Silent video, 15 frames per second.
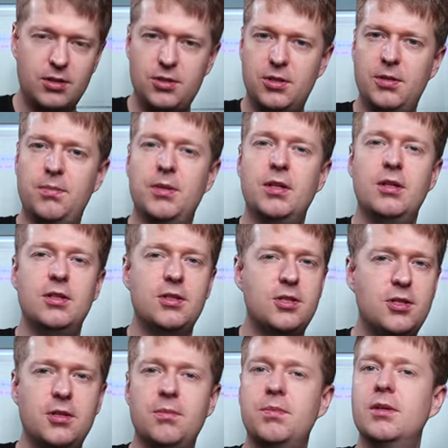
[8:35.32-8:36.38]
Triplet,
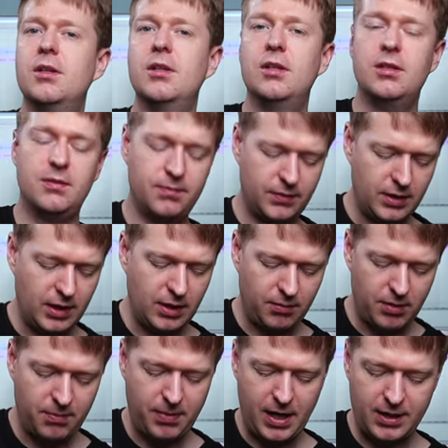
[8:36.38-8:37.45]
triplet, and then
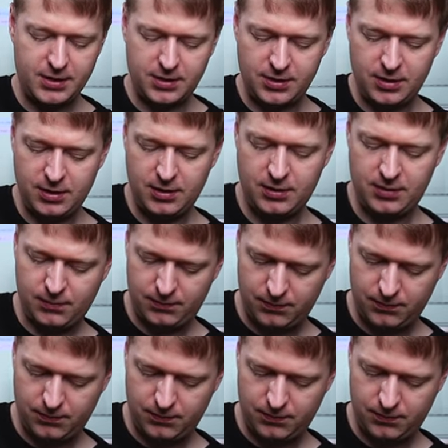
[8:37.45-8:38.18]
we're back to the.